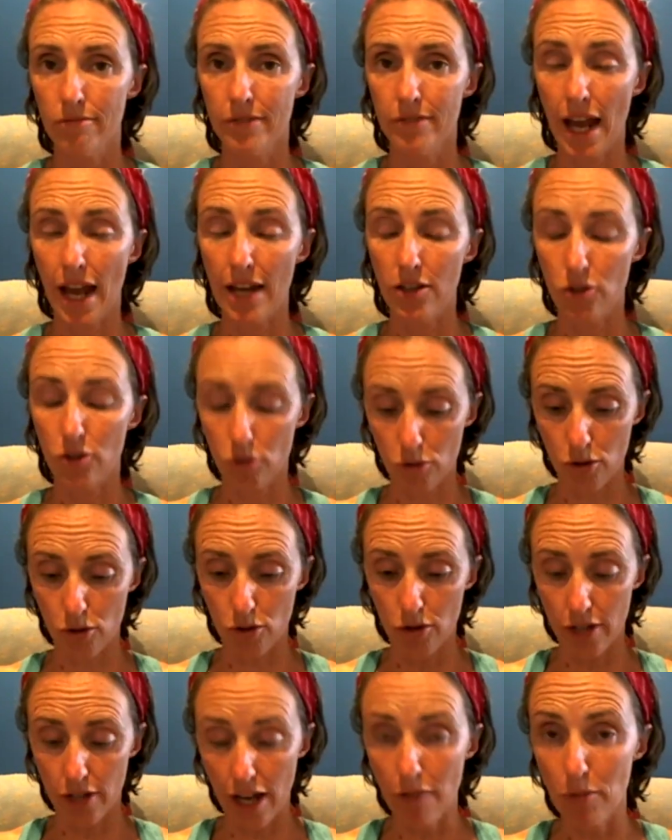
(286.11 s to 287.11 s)
the angels
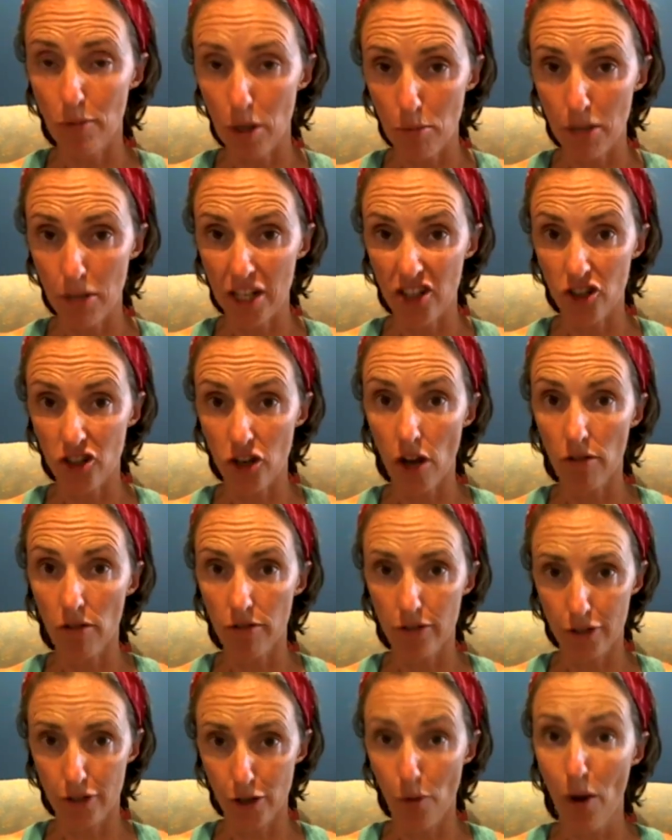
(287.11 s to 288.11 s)
who gave me a big shove
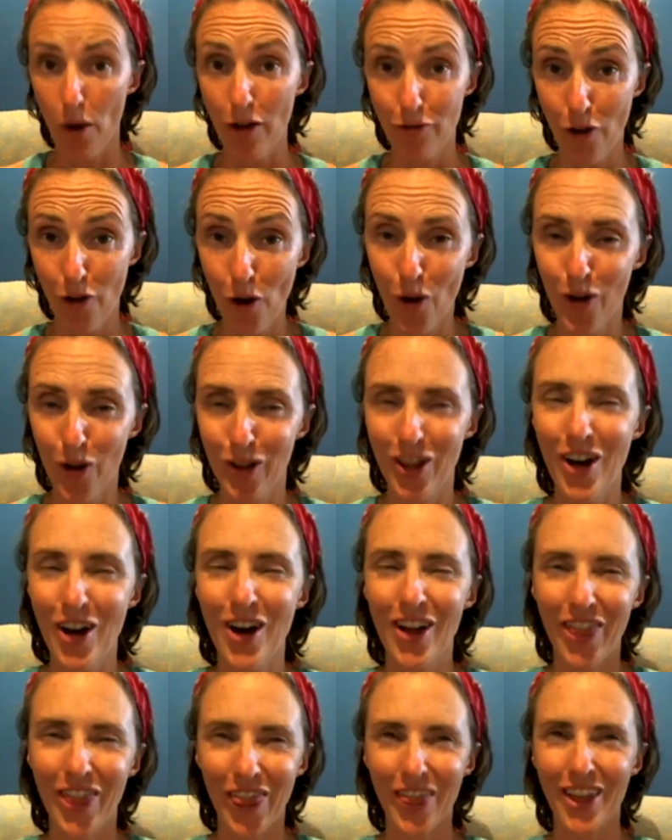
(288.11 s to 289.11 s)
so I'd fall
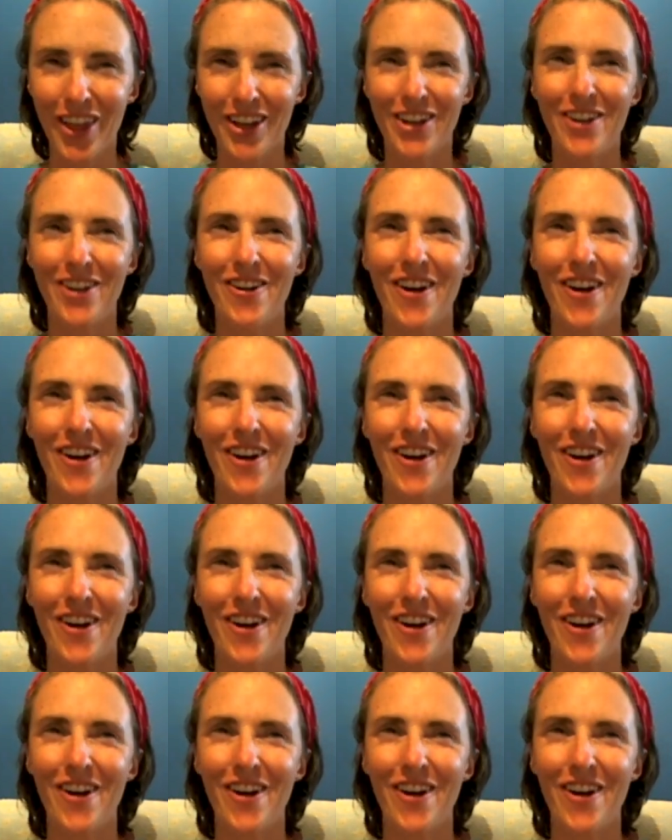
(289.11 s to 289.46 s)
on the